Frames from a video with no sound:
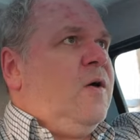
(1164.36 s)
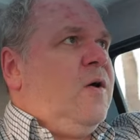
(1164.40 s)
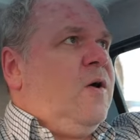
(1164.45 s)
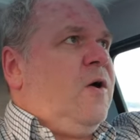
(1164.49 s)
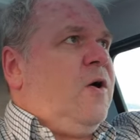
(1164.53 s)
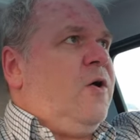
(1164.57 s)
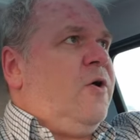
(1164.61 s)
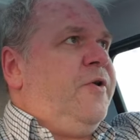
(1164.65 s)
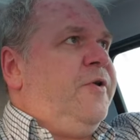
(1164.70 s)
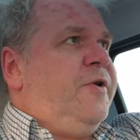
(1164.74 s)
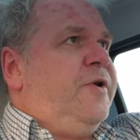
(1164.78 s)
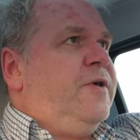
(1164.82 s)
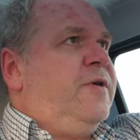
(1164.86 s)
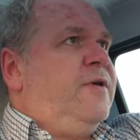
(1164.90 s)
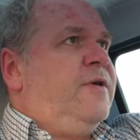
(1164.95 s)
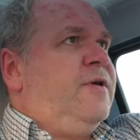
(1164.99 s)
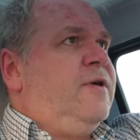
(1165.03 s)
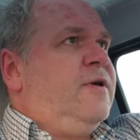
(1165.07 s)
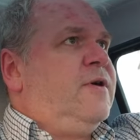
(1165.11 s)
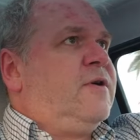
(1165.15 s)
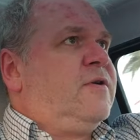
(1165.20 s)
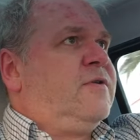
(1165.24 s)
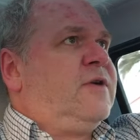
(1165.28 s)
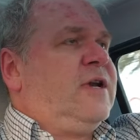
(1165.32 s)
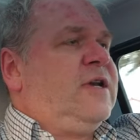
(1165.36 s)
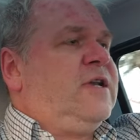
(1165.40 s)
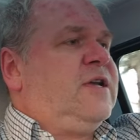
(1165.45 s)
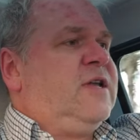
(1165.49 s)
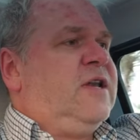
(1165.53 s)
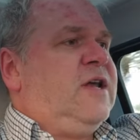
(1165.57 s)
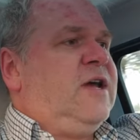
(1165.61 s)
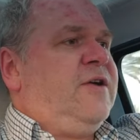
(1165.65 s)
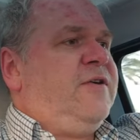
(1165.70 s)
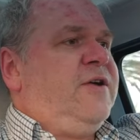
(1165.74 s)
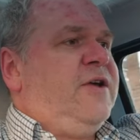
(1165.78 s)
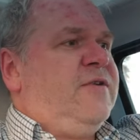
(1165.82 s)
on Gran
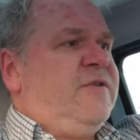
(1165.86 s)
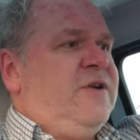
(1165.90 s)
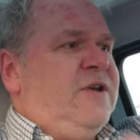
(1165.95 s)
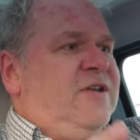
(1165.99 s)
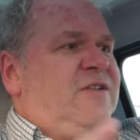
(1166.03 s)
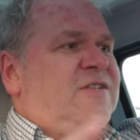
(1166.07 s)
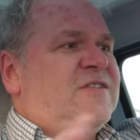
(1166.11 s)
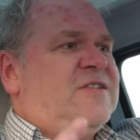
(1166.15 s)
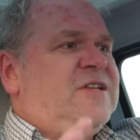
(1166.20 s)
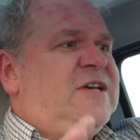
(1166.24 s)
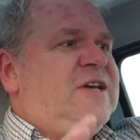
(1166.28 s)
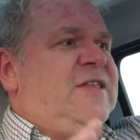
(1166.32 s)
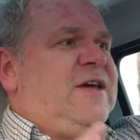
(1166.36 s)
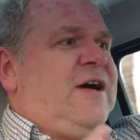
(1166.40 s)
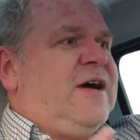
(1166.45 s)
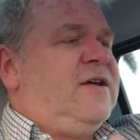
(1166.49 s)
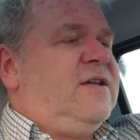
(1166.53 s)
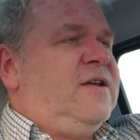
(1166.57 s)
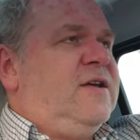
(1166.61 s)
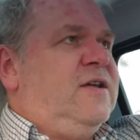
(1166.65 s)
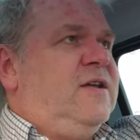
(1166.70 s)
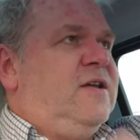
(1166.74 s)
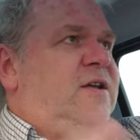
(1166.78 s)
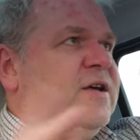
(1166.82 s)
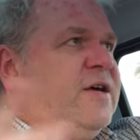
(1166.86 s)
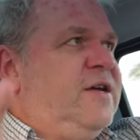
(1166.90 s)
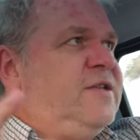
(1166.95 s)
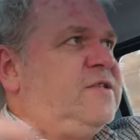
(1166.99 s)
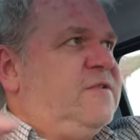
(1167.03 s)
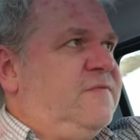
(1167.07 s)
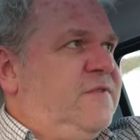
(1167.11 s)
Canaria. And you'll see that in a later